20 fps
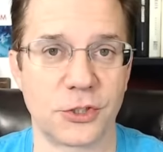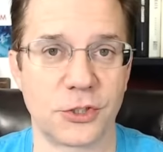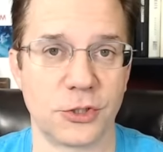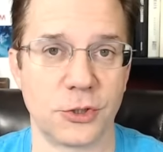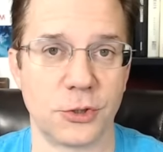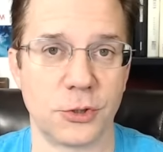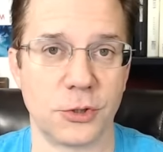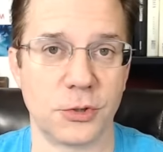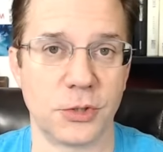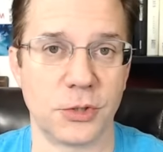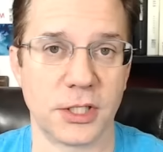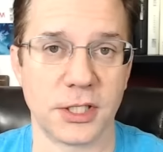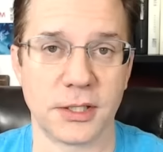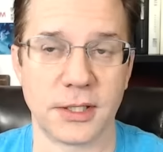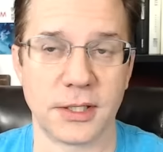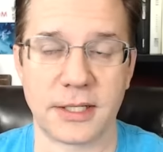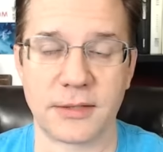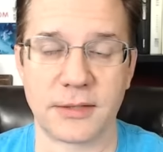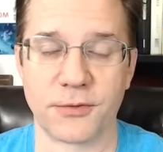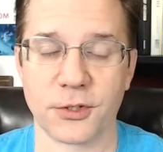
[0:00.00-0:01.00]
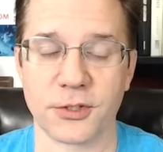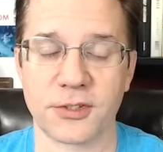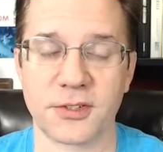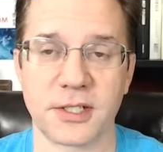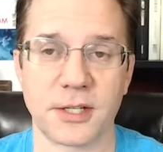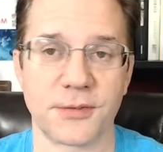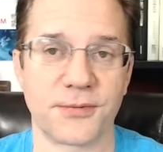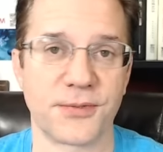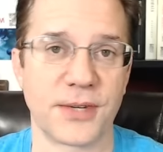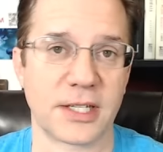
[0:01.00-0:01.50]
to uh,
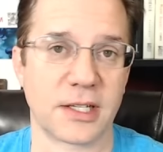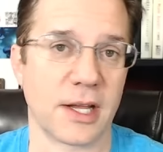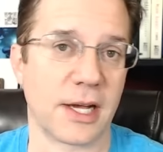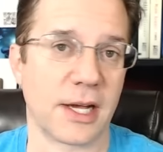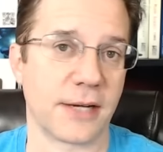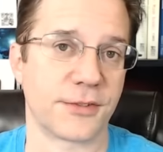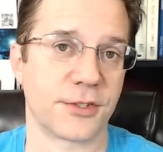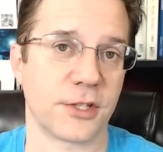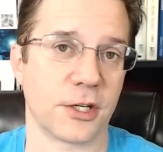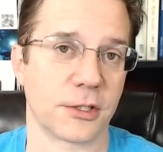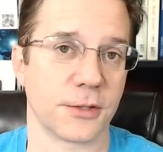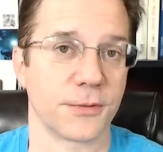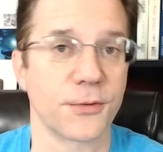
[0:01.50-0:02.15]
adversely affect livestock.